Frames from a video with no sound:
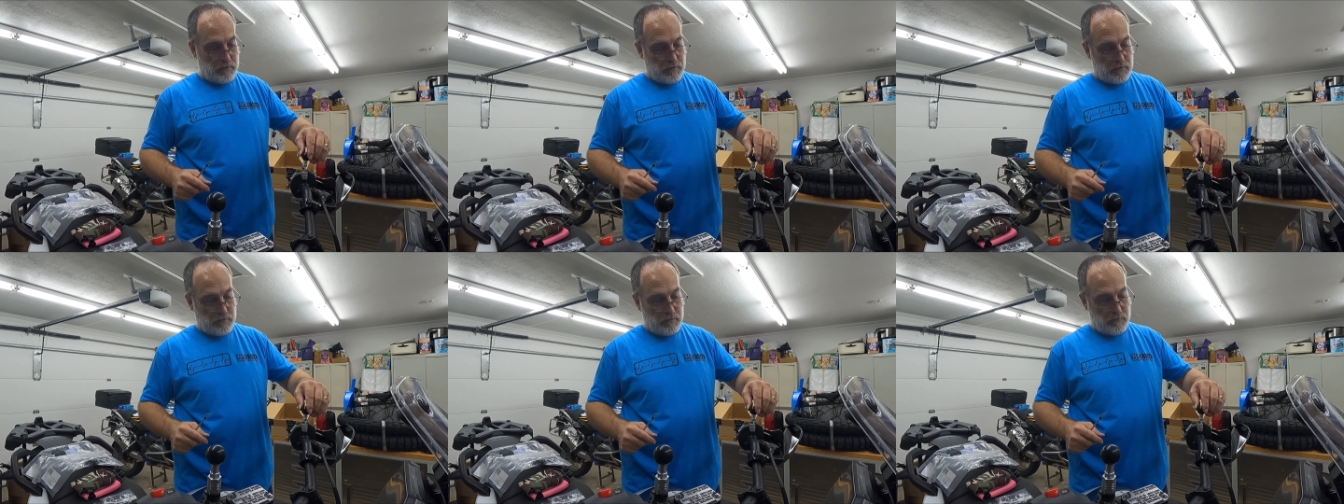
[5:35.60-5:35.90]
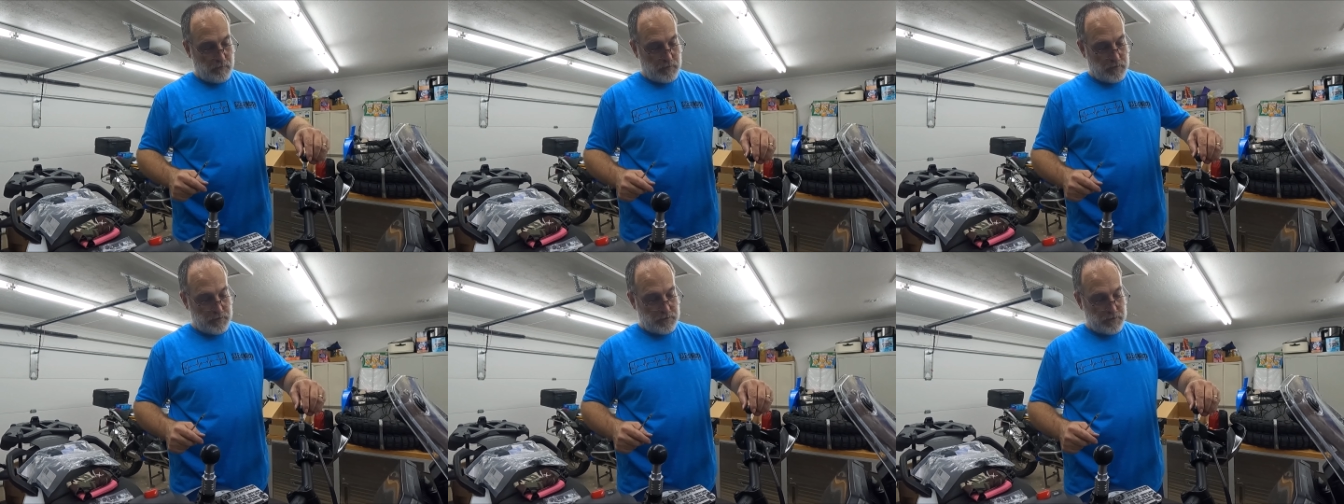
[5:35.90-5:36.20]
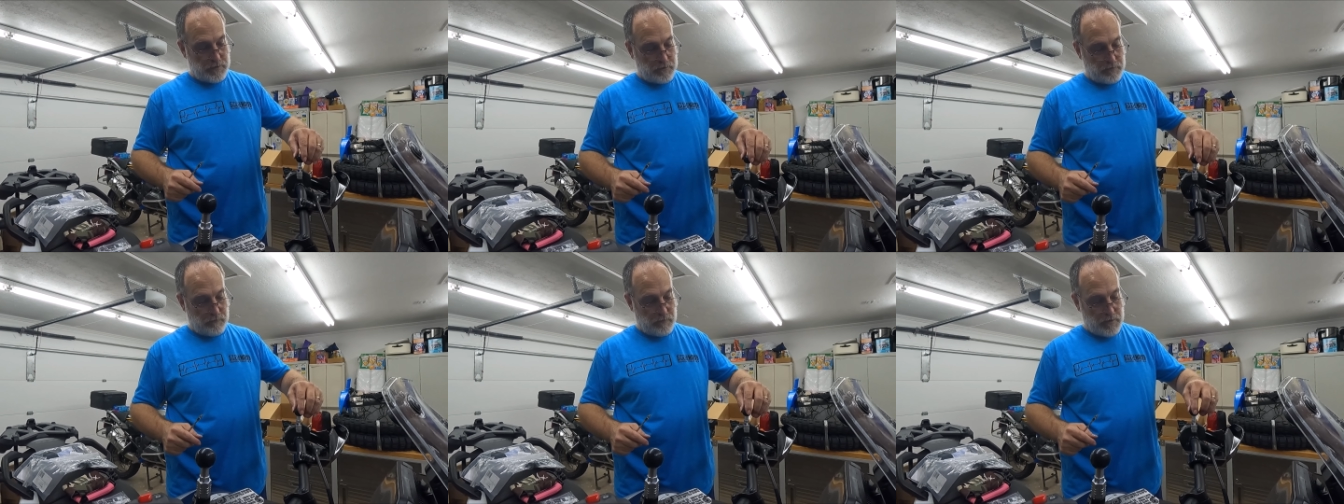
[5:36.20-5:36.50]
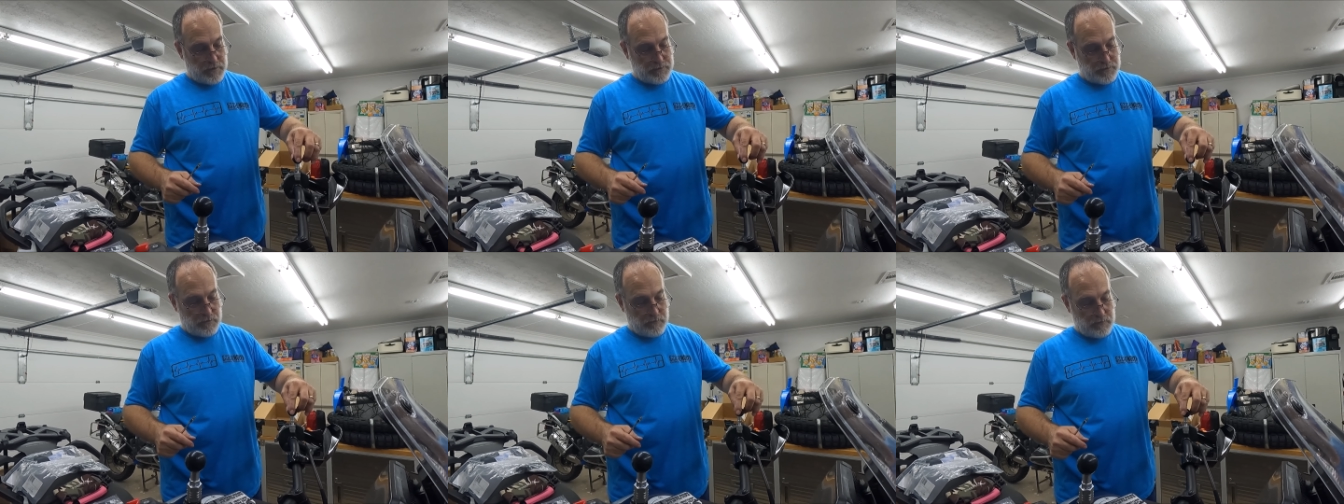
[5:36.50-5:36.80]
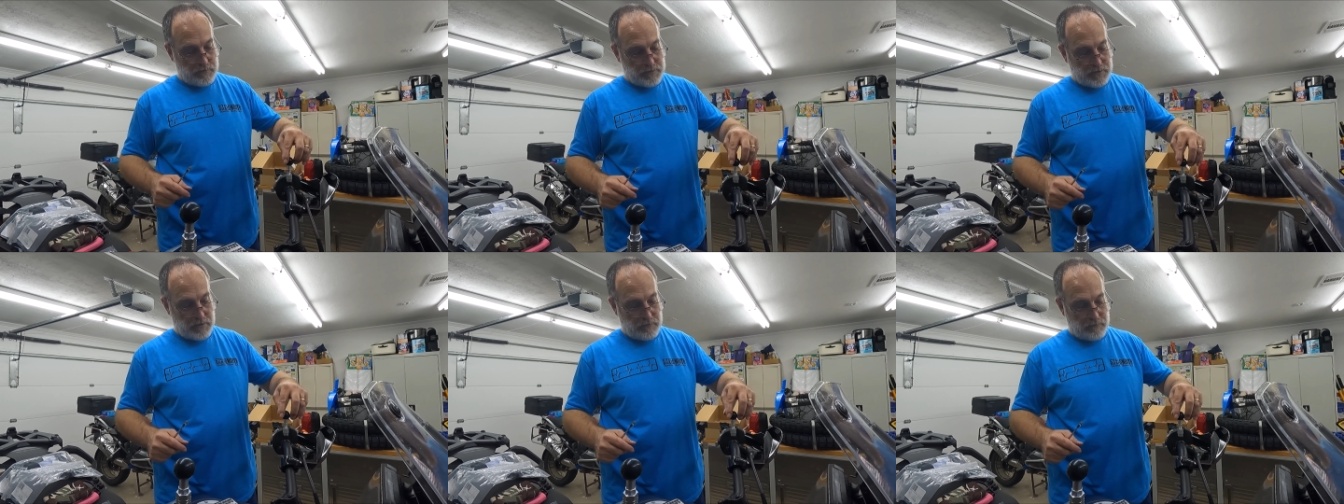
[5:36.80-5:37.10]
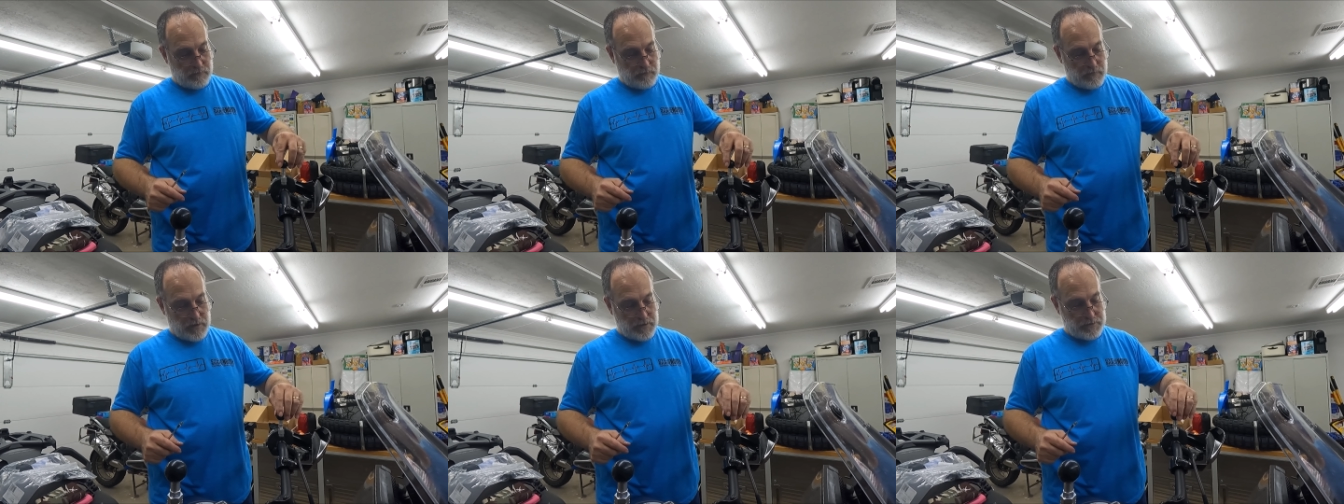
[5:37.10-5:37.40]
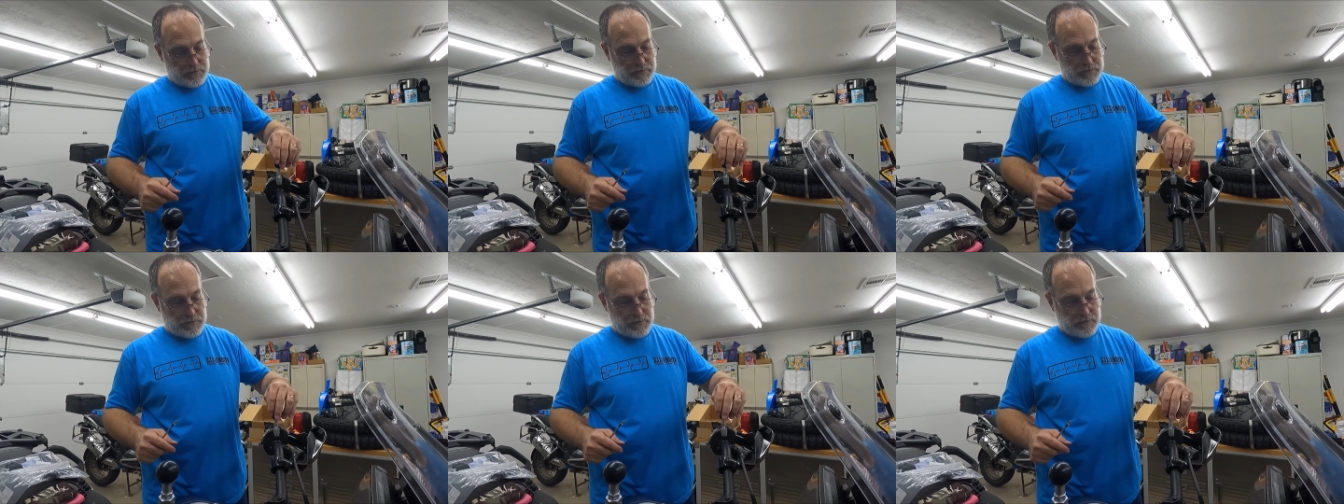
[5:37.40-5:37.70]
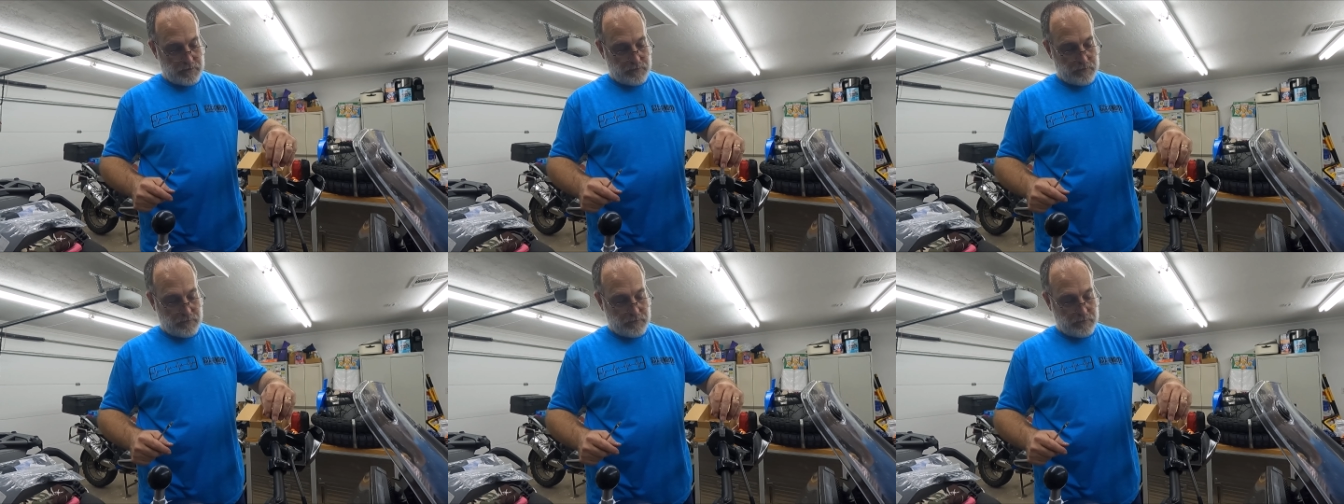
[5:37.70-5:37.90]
You know, because the threads go the same directions.